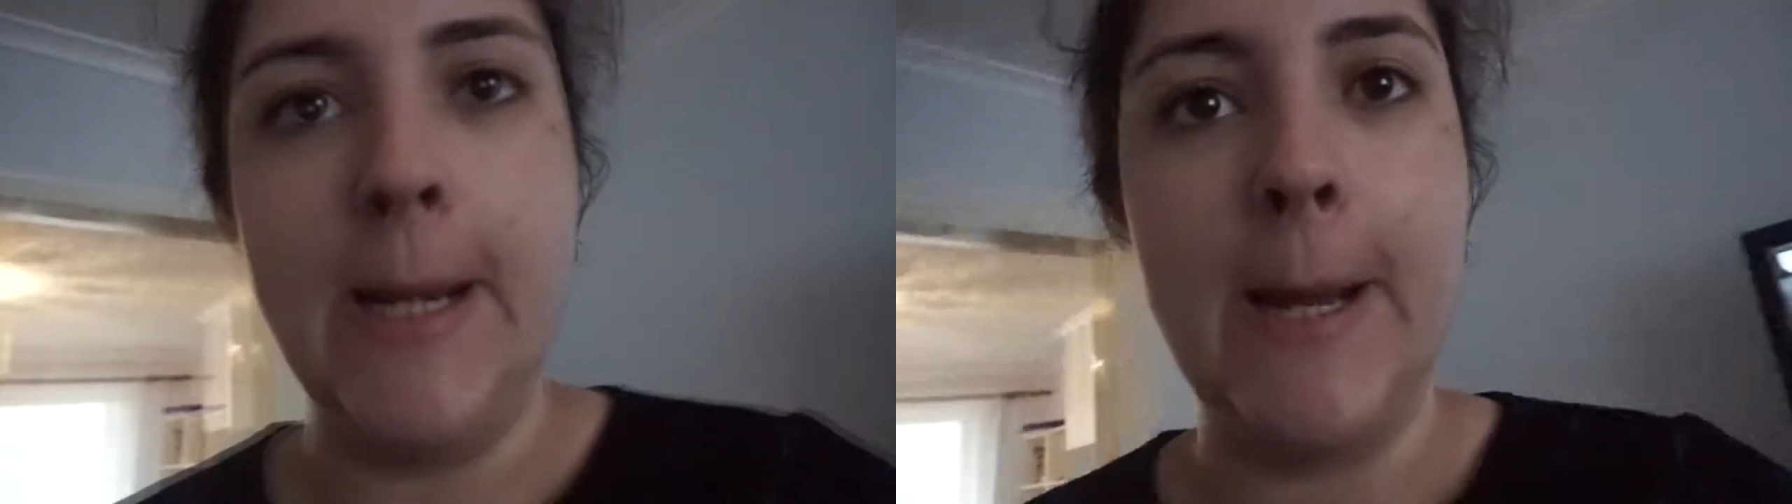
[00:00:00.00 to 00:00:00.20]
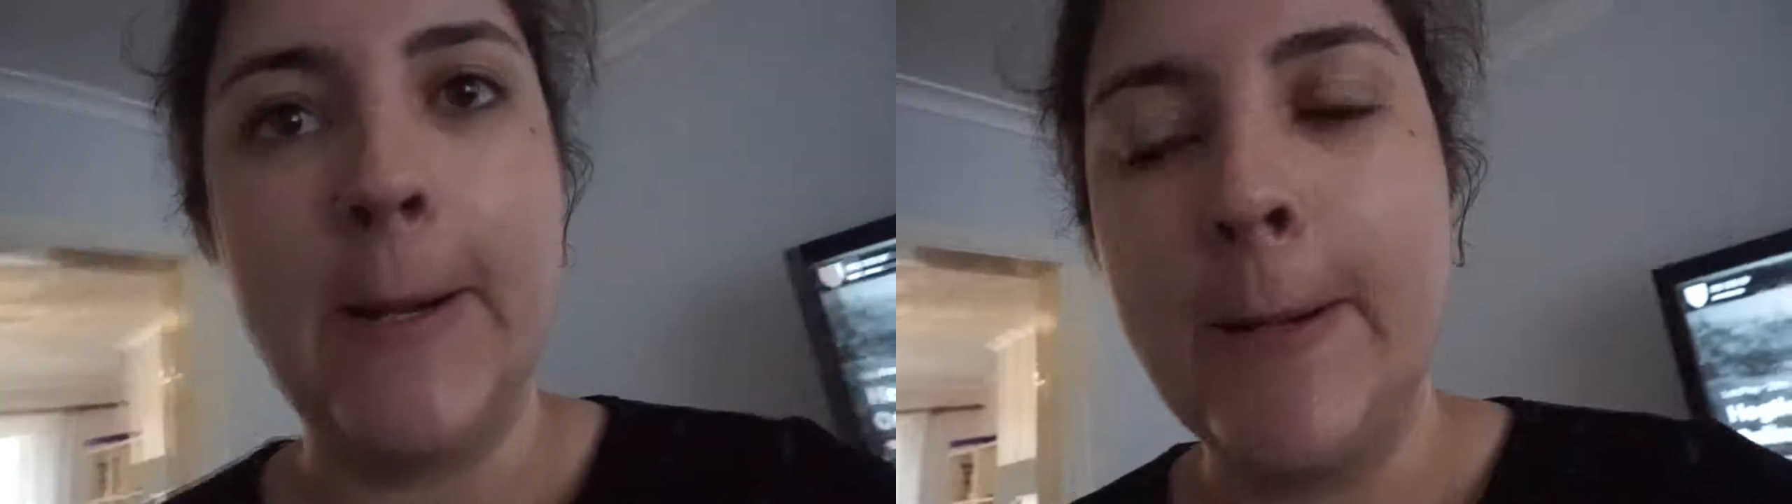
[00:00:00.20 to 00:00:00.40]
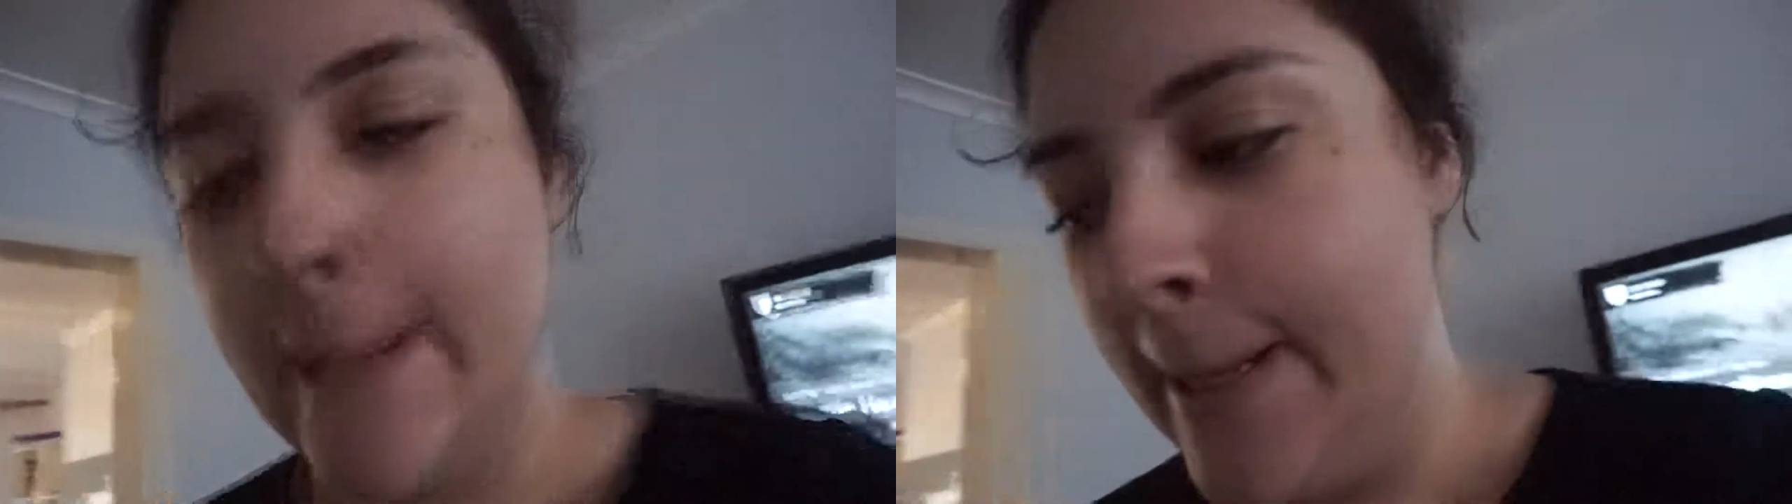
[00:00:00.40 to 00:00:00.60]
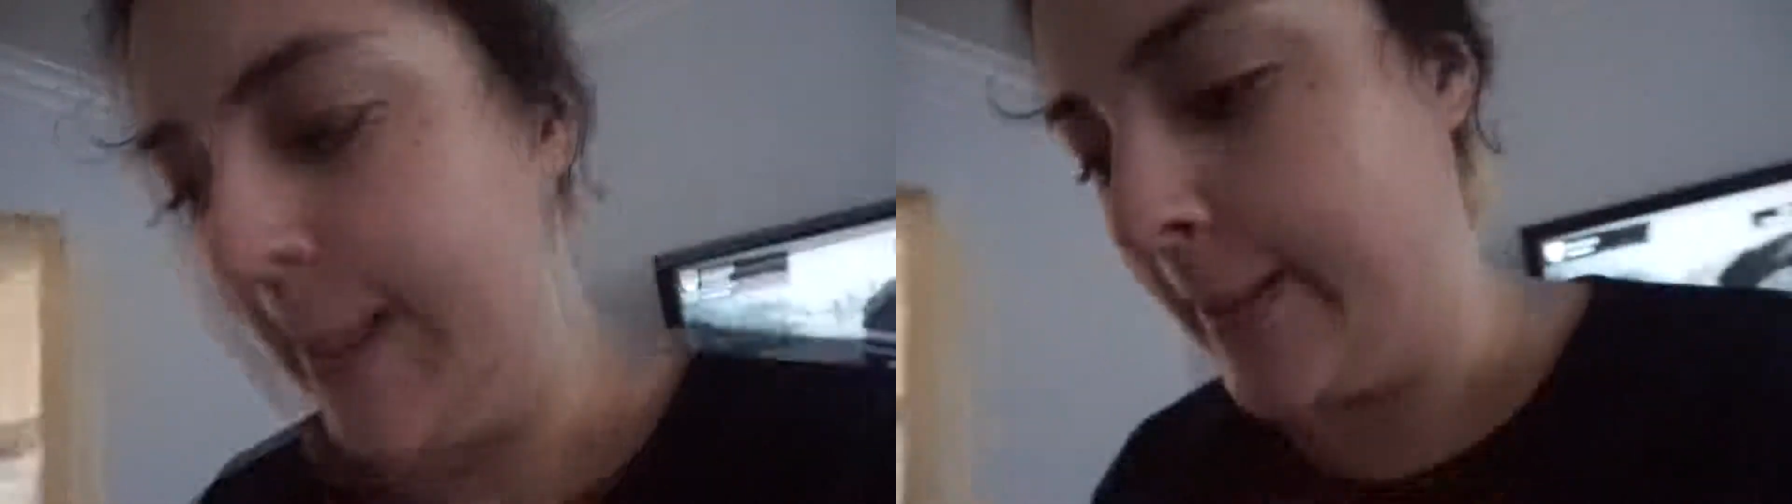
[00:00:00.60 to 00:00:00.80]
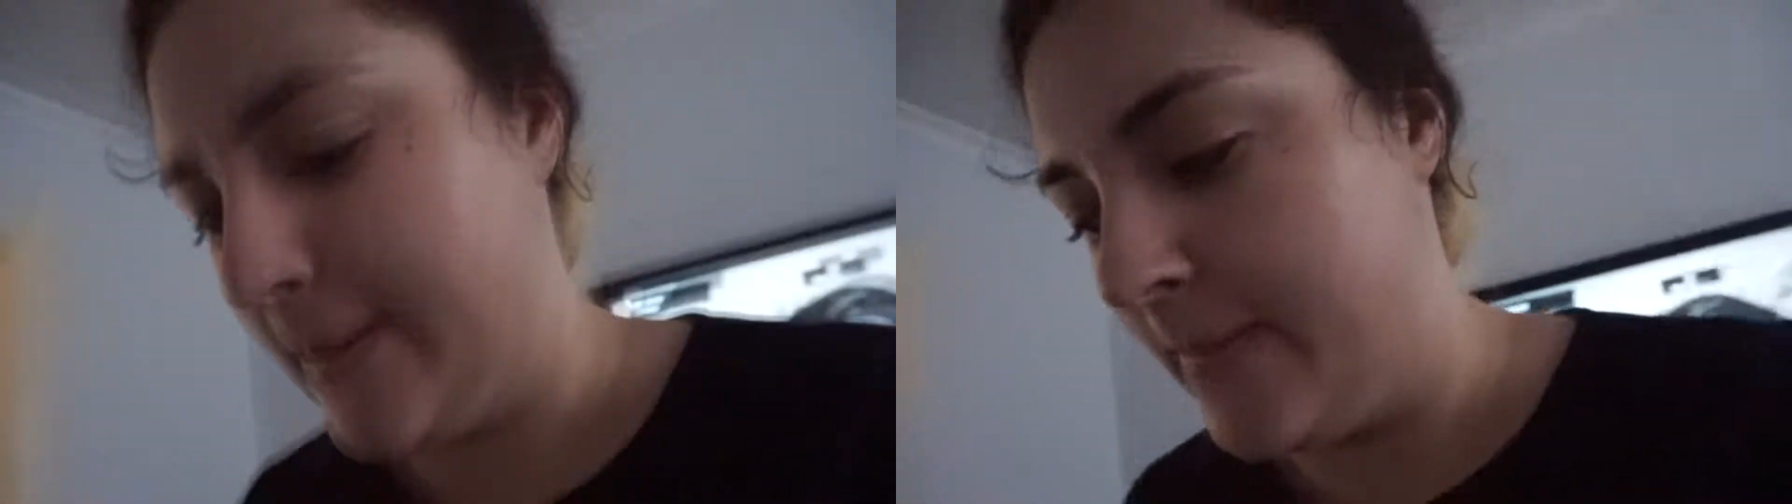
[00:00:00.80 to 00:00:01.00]
now
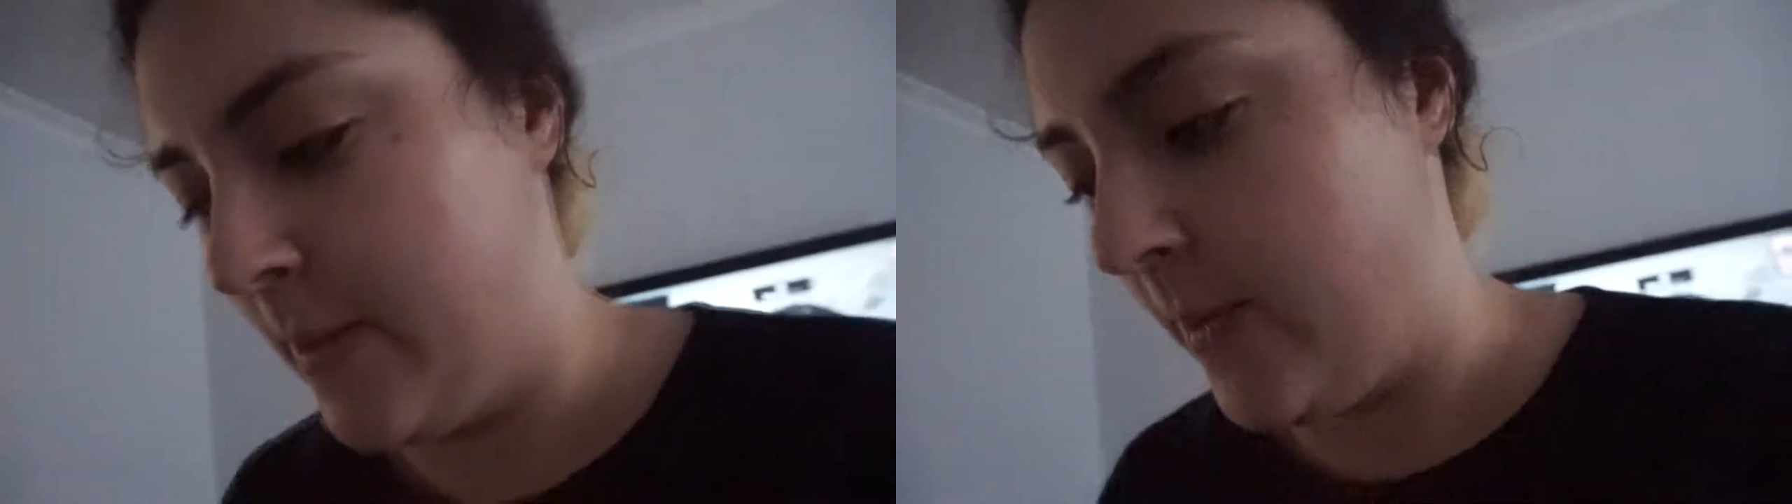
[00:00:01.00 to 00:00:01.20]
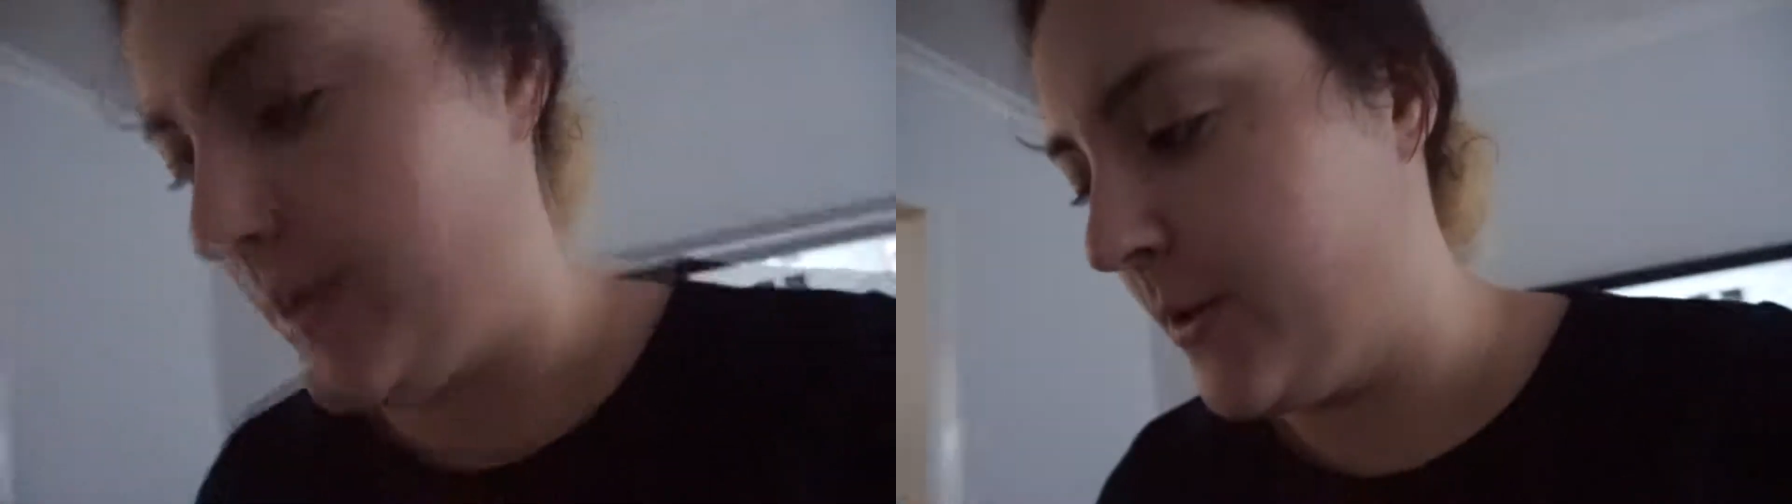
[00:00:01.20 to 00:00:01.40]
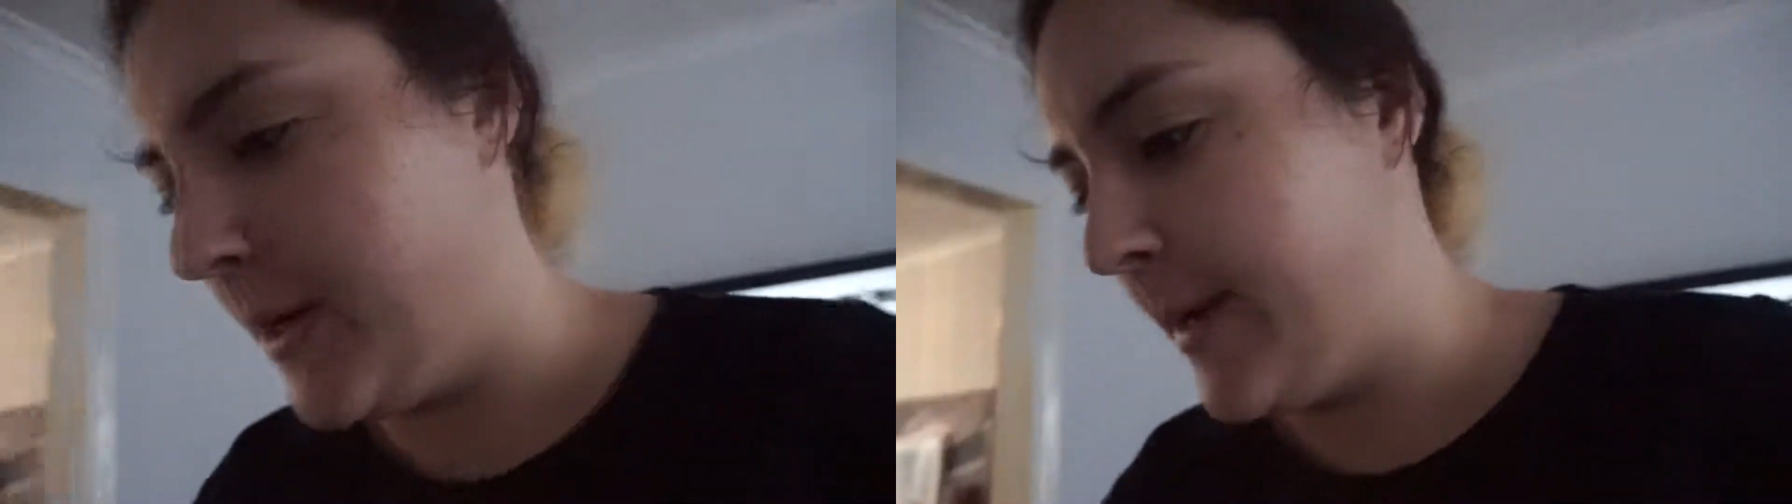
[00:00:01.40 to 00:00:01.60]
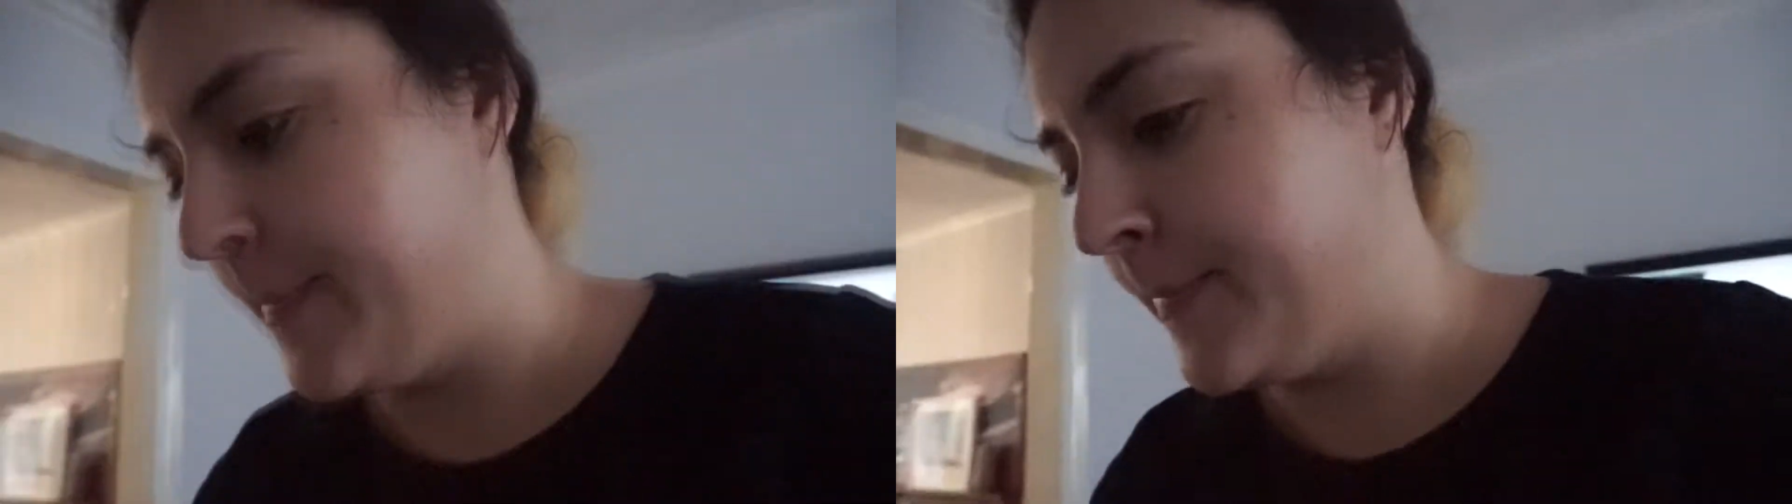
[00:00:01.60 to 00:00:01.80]
because I'm so hungry.